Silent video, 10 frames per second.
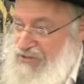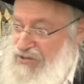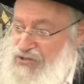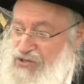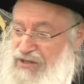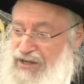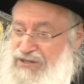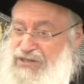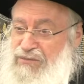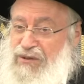to the Shliach
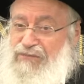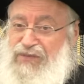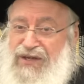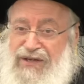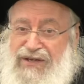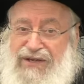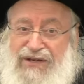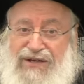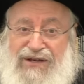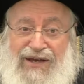Tzibur.
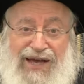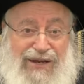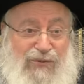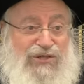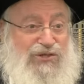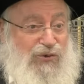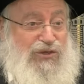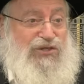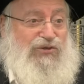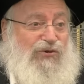And I was so
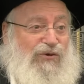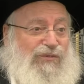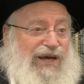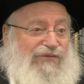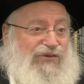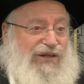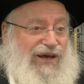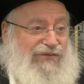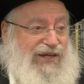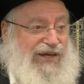disturbed. After
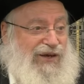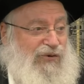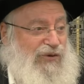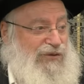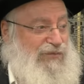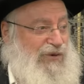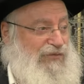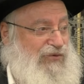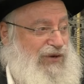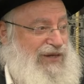davening, I called him
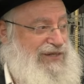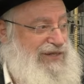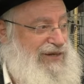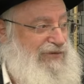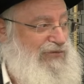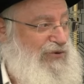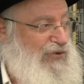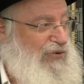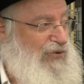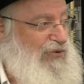over and I said, if
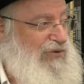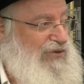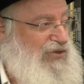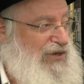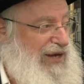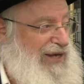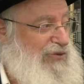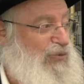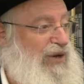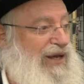your
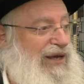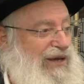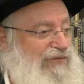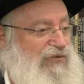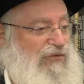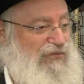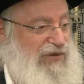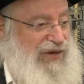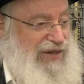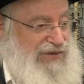child will ever
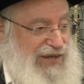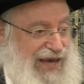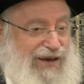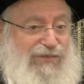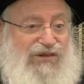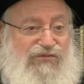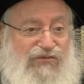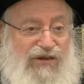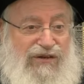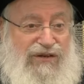feel a tam and
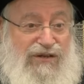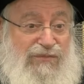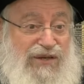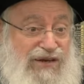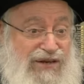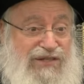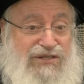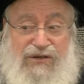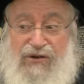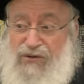tefillah, it'll be a
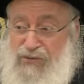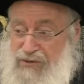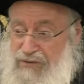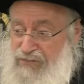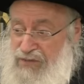nez golui.